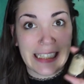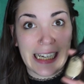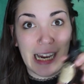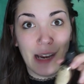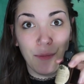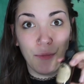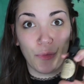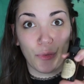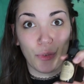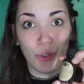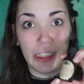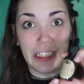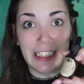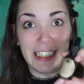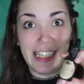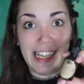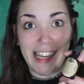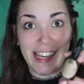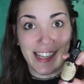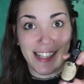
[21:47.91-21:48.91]
I'm
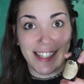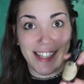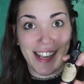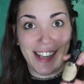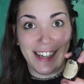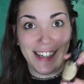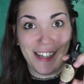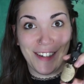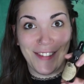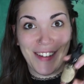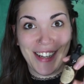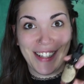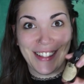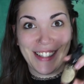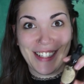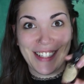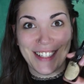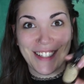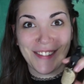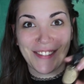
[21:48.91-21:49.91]
really excited about
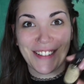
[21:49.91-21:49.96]
this.